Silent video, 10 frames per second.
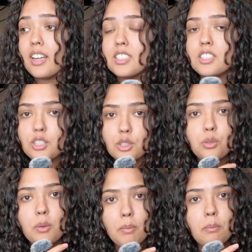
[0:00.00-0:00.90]
I still
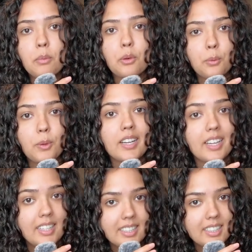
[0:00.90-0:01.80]
remember what
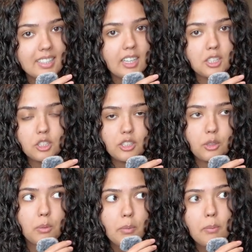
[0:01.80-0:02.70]
I did. I
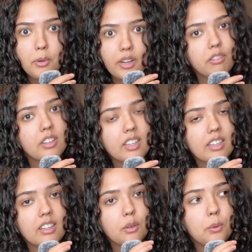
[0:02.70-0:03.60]
still remember
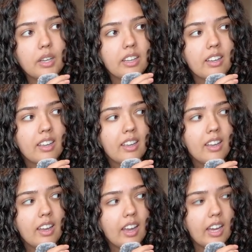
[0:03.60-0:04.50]
everything. The week
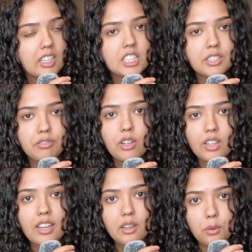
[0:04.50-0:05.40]
actually felt
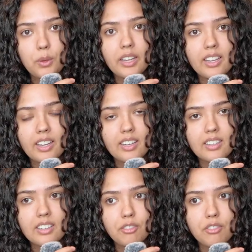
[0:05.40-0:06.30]
like a week, and
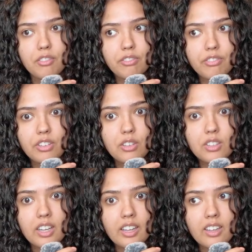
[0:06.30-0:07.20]
it didn't feel
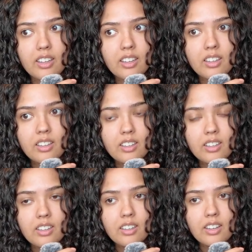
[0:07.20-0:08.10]
like,
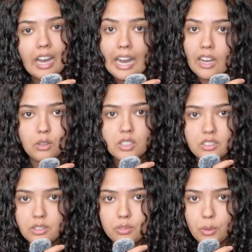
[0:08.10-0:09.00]
how
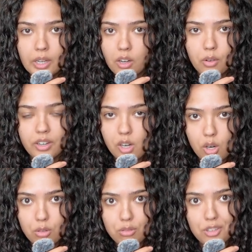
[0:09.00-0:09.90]
is the week already
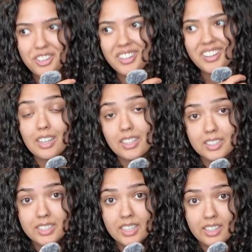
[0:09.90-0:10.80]
over? Like I
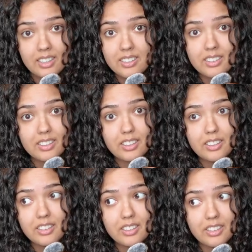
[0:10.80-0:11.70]
said,
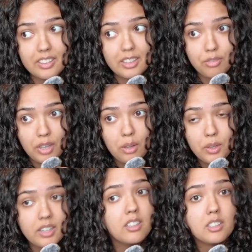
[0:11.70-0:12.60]
if I
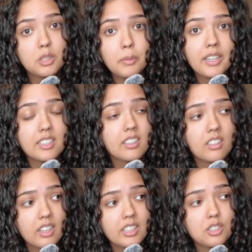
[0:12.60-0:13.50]
went into my
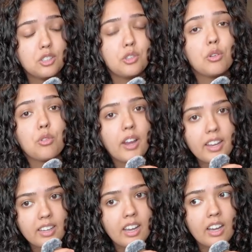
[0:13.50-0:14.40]
TikTok history
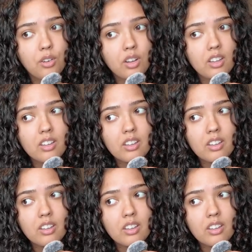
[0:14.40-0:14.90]
right now,